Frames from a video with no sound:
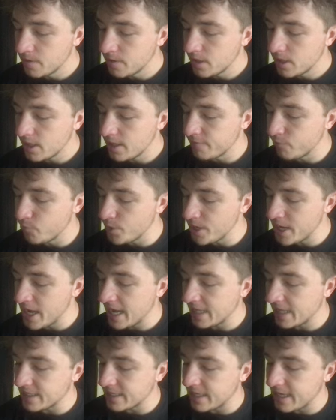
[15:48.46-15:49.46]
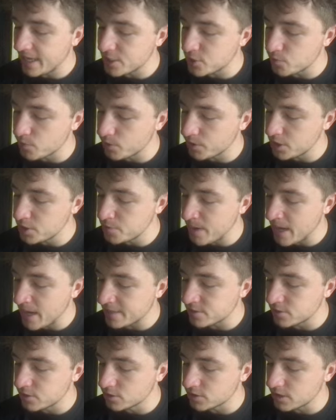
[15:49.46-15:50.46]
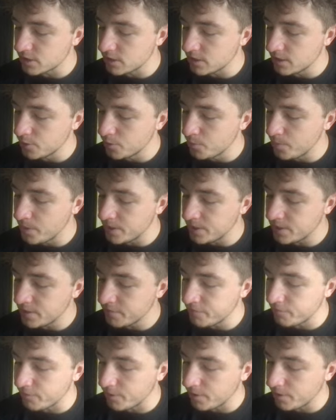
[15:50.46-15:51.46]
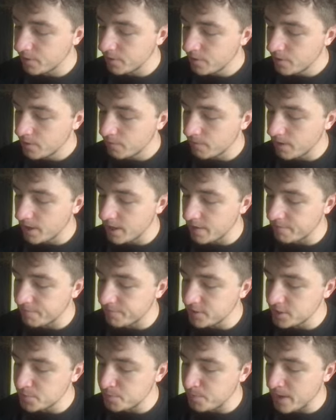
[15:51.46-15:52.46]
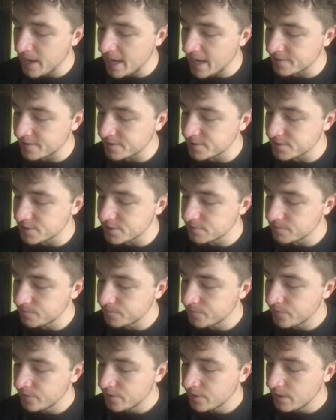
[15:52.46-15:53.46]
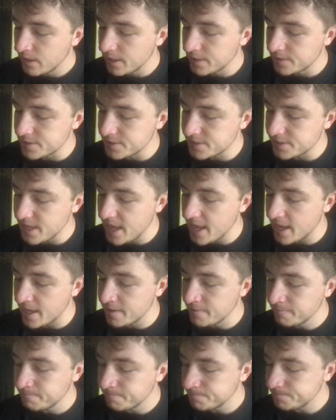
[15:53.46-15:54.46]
if we had the case where these paths looked a little bit different, right? If these paths instead